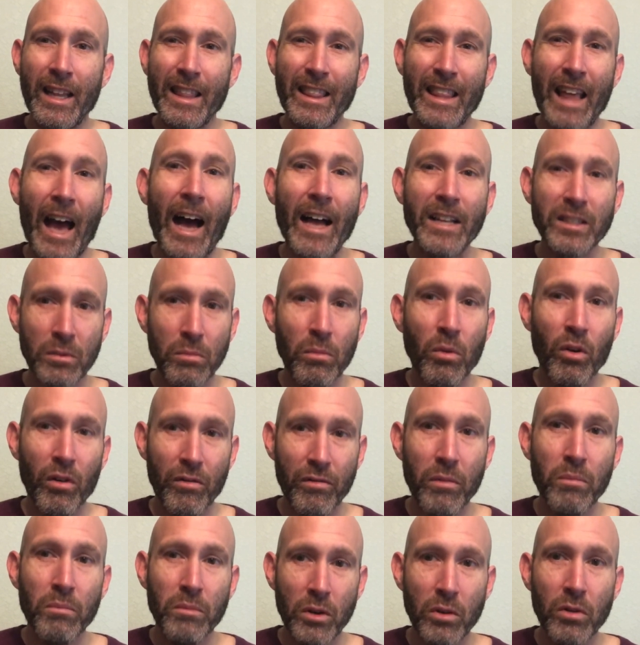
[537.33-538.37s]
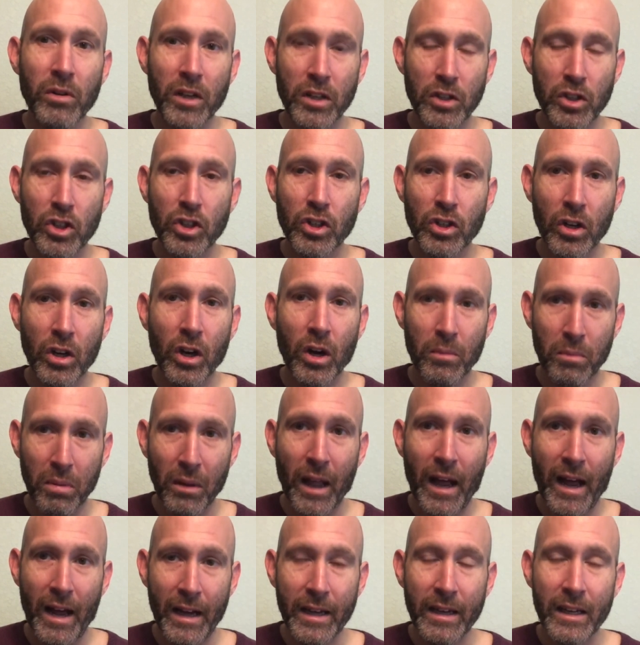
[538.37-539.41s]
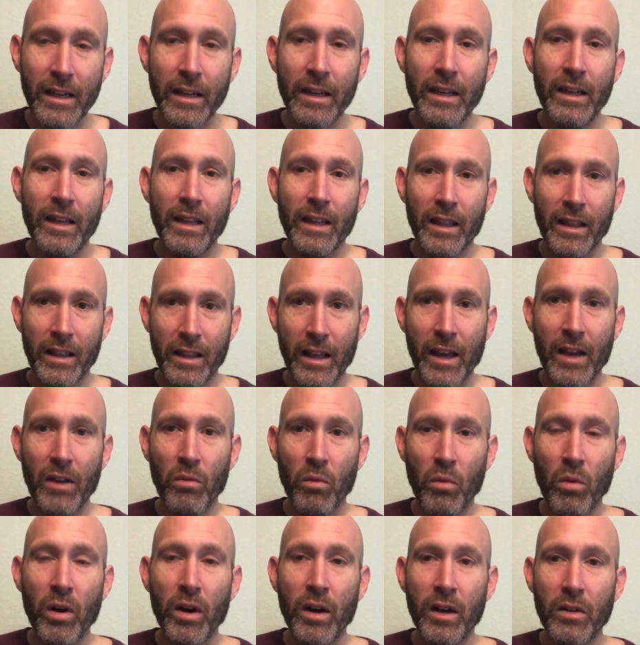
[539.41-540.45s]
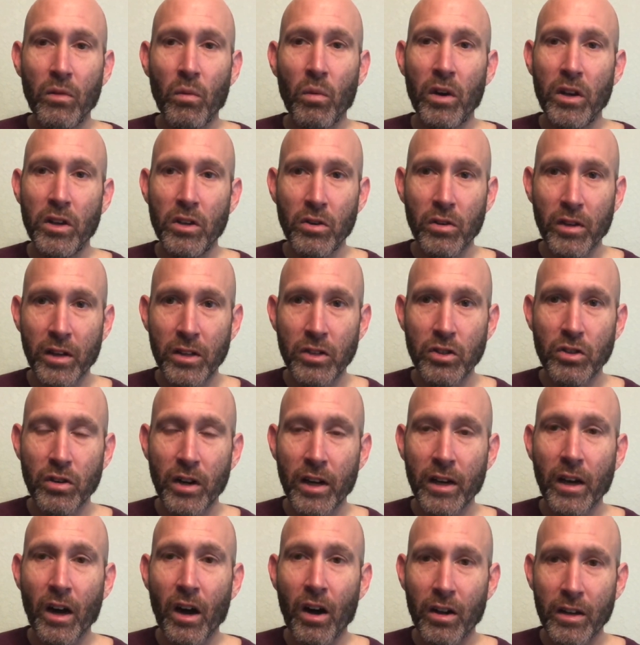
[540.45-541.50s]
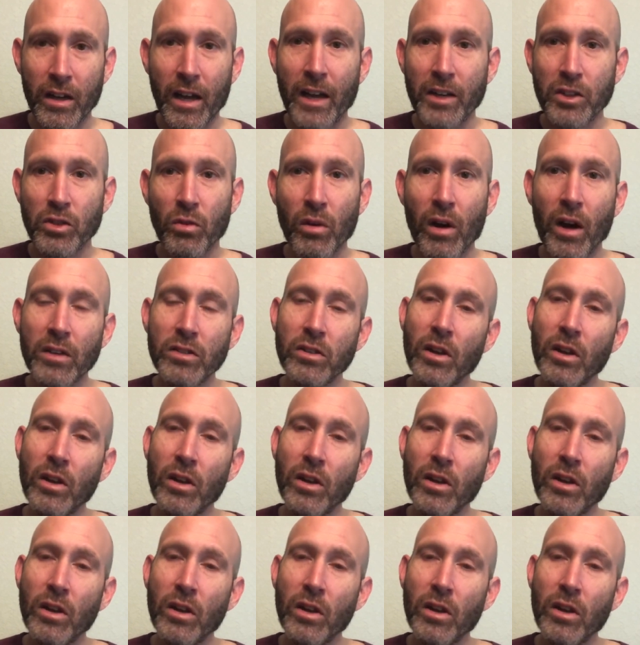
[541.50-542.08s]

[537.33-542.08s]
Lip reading: That's more of a milk and sugar black than one where you can drink all natural.